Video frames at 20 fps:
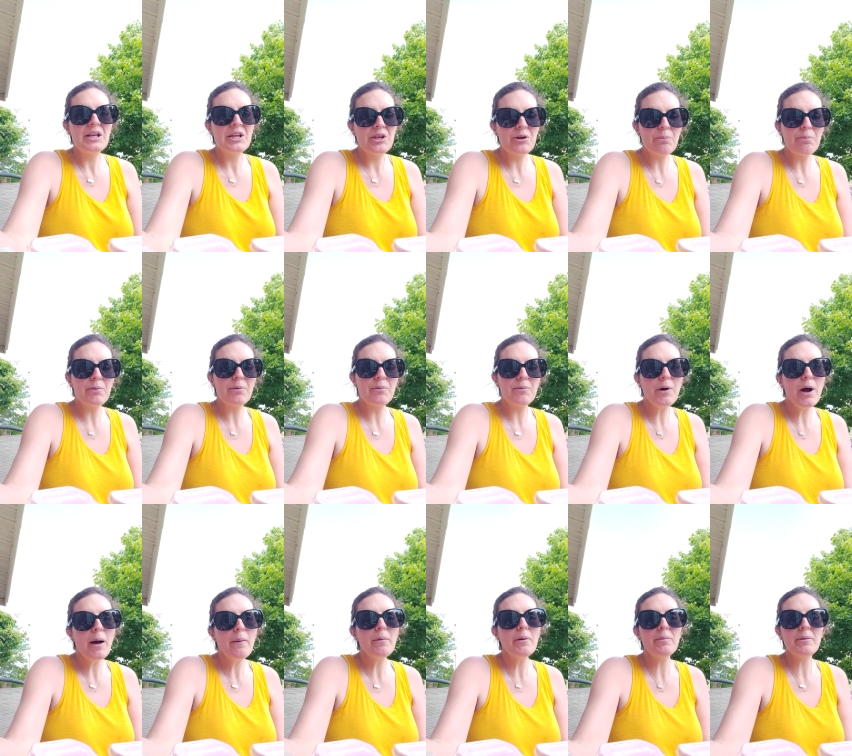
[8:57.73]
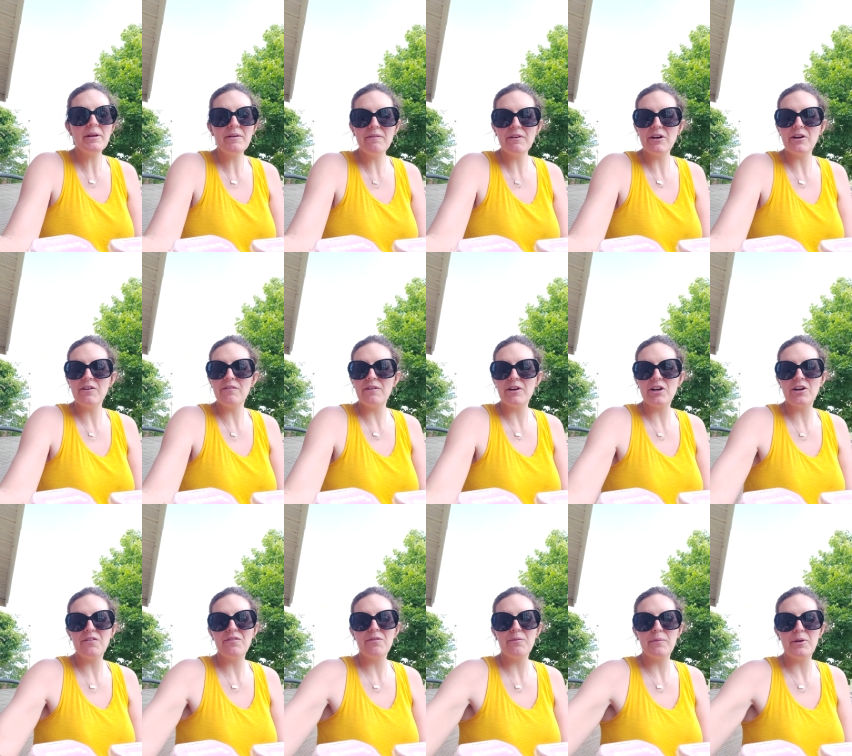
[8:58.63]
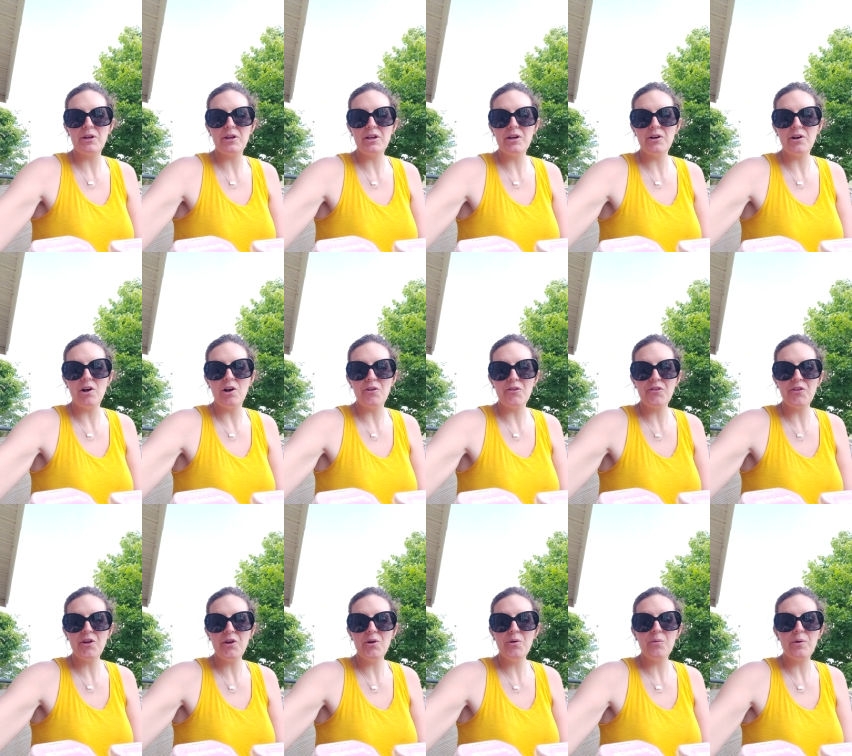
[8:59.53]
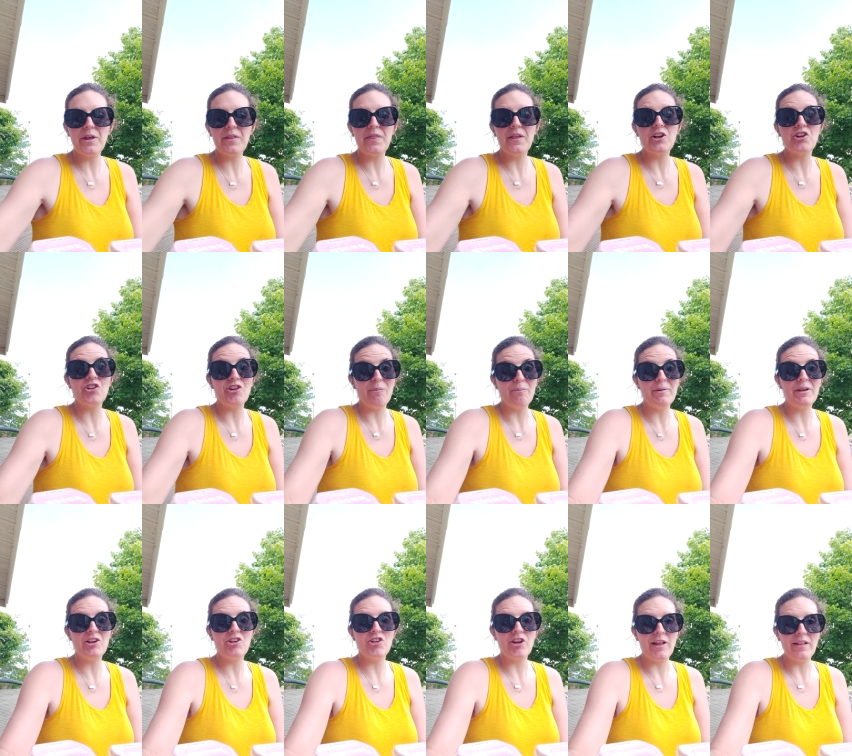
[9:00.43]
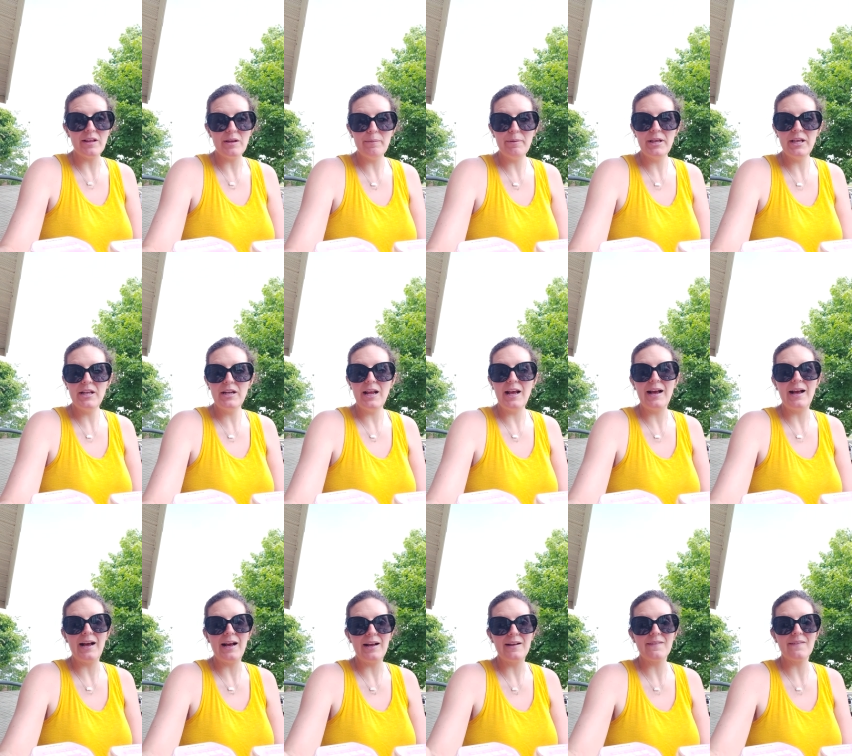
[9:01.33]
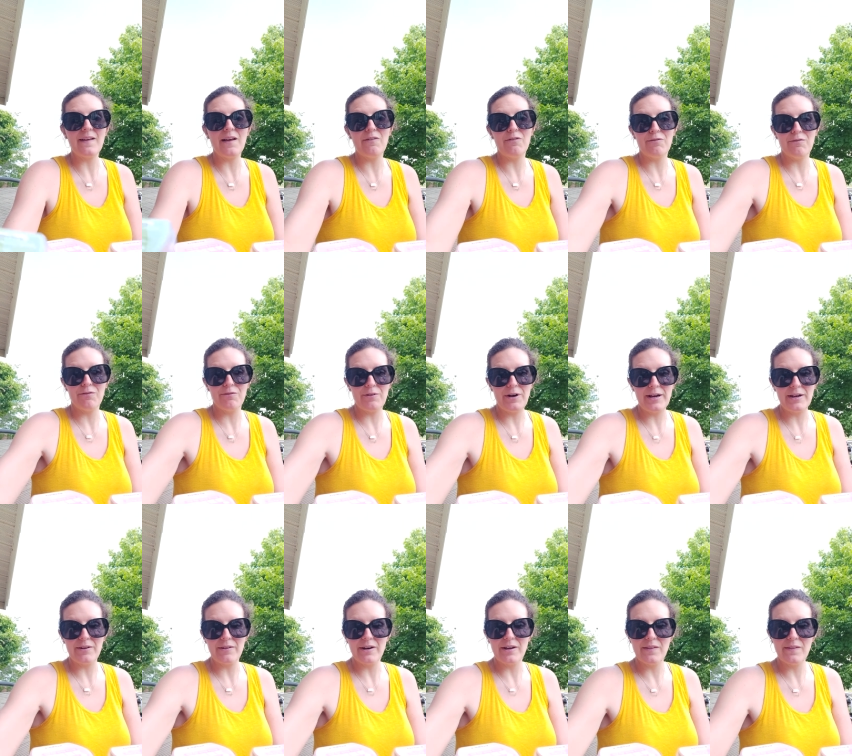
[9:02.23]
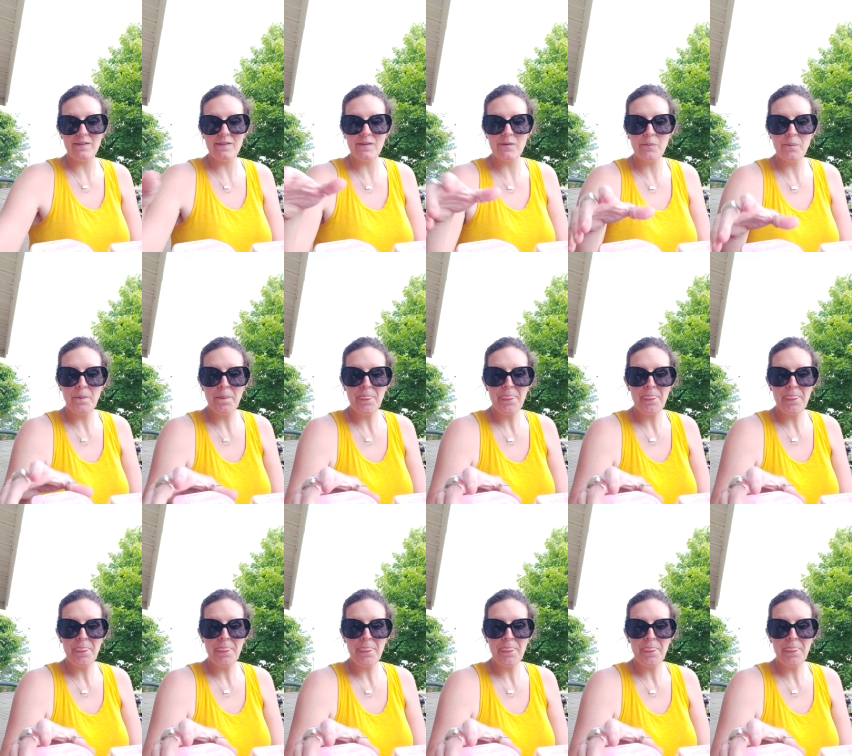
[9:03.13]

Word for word: you're probably very, very familiar also with Jumping Jelly Bean as a fragrance.